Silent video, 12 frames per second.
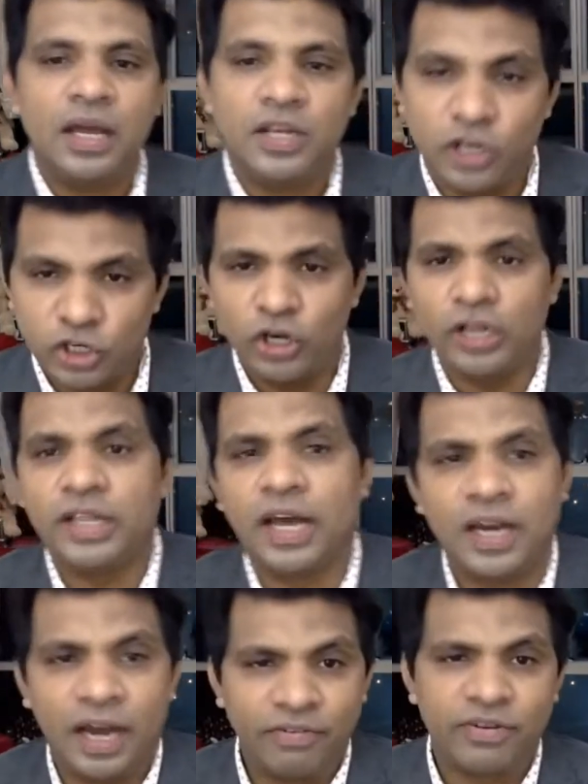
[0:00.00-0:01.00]
Not only that,
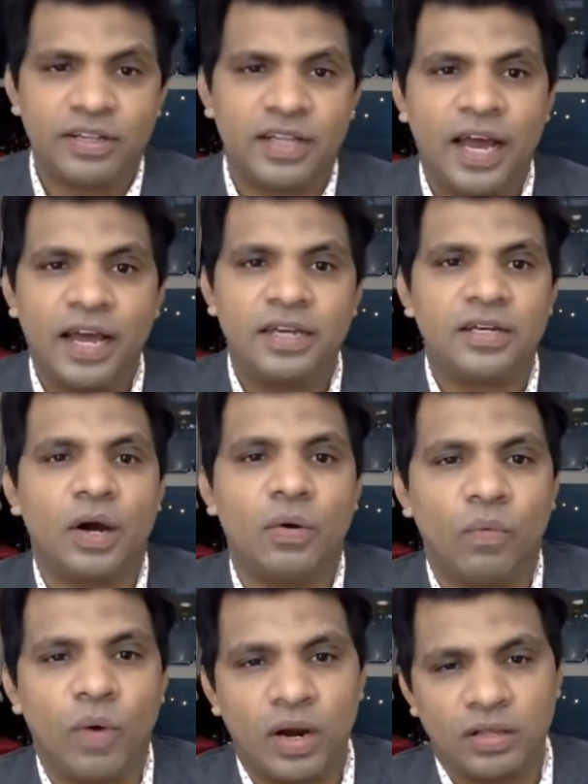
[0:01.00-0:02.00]
after that,
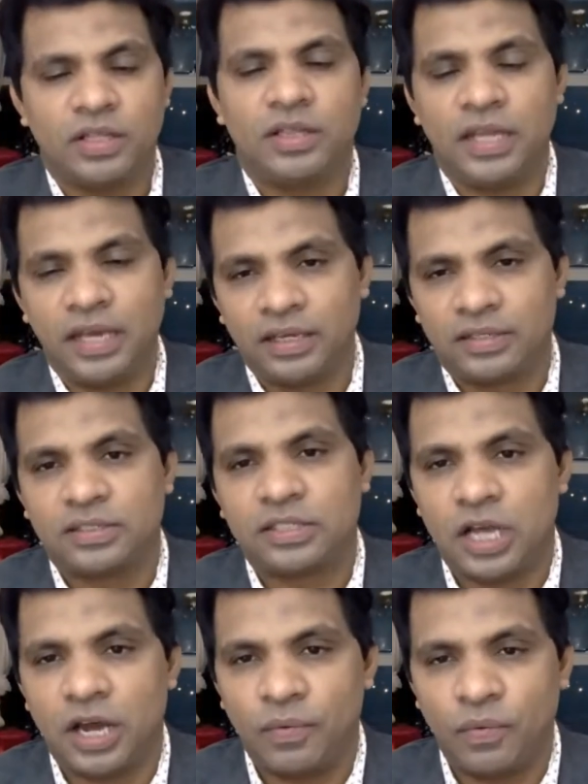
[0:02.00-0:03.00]
one of the things
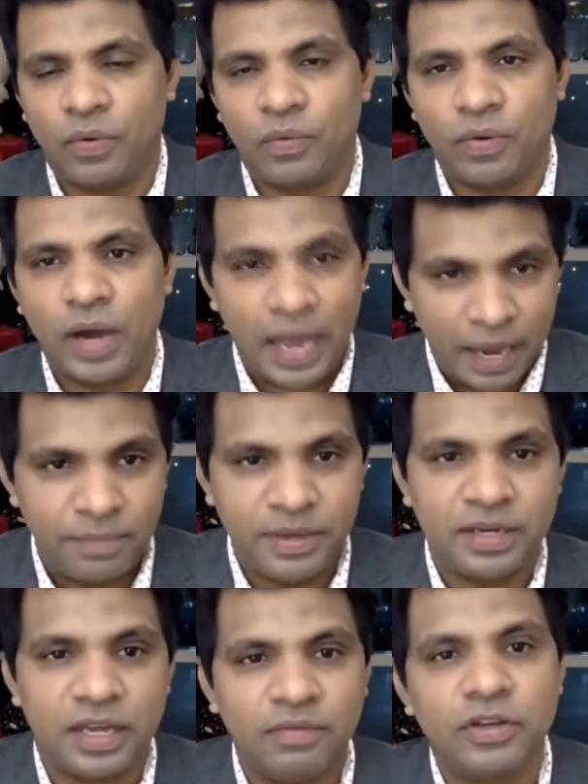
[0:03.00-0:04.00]
I have
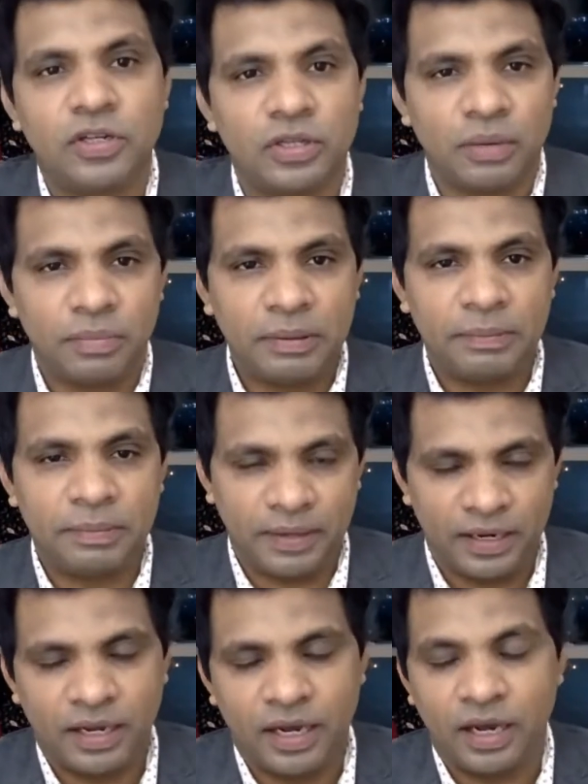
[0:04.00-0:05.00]
been giving to the people,
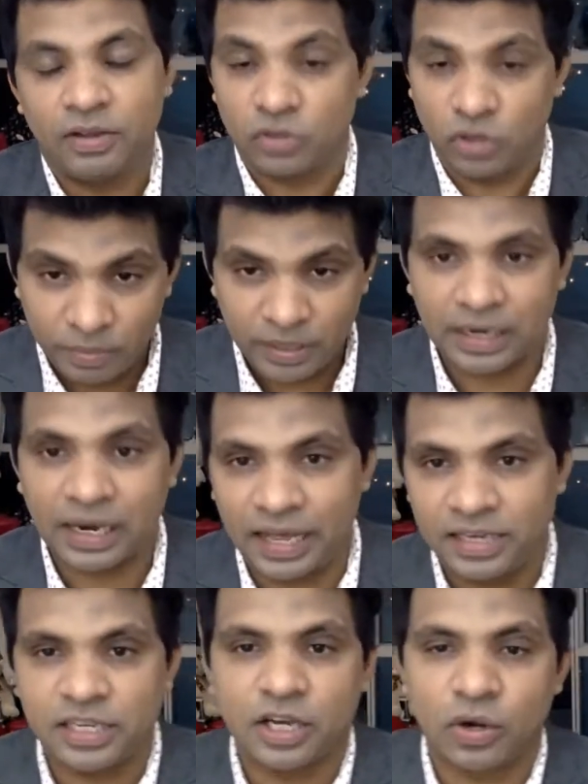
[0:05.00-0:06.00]
so many
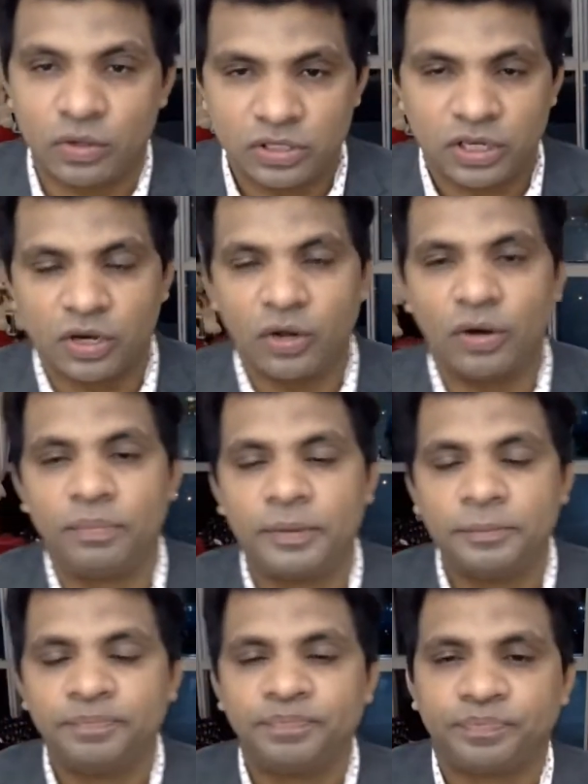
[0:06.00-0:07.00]
clients across the globe,
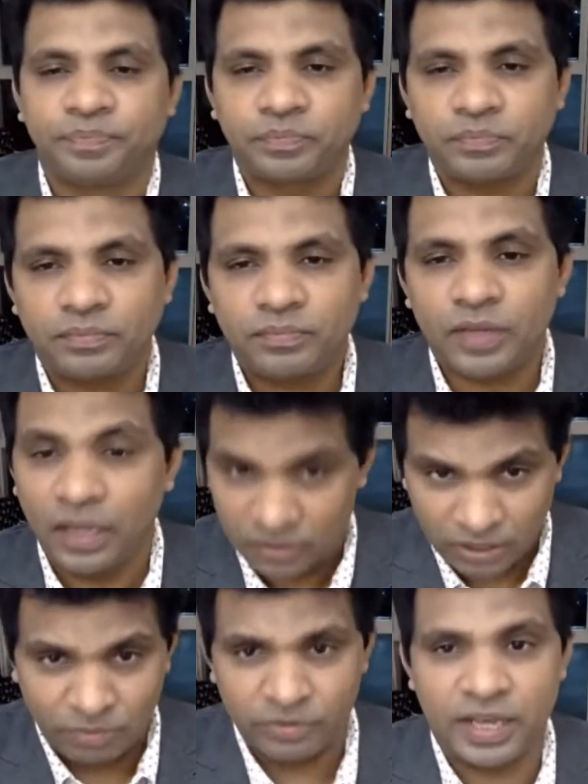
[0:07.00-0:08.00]

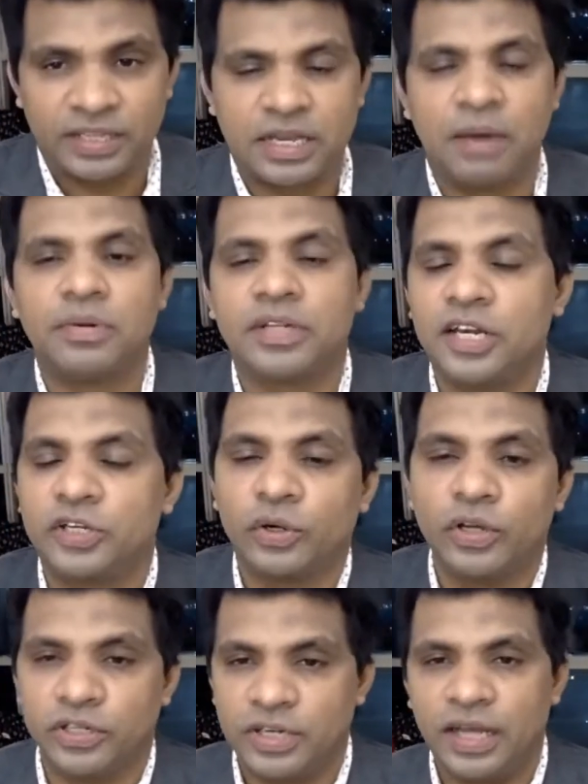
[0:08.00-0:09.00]
some of the examples I'll show
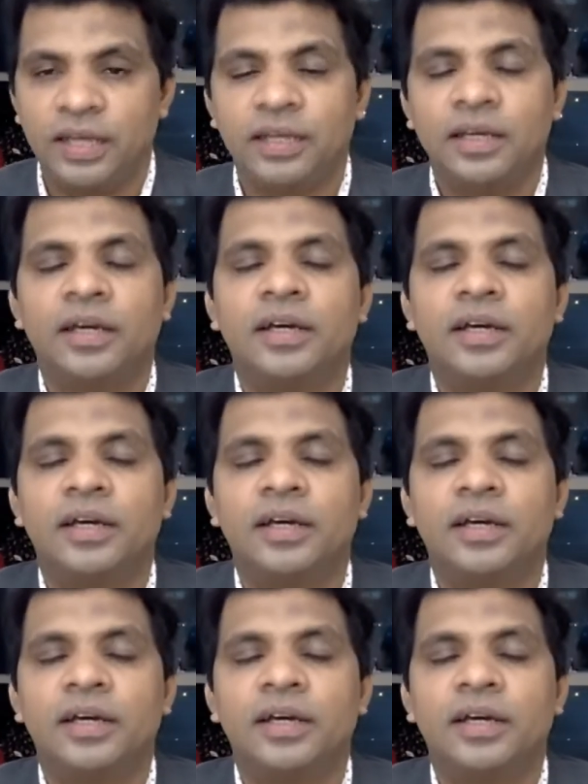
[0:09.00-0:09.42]
you today.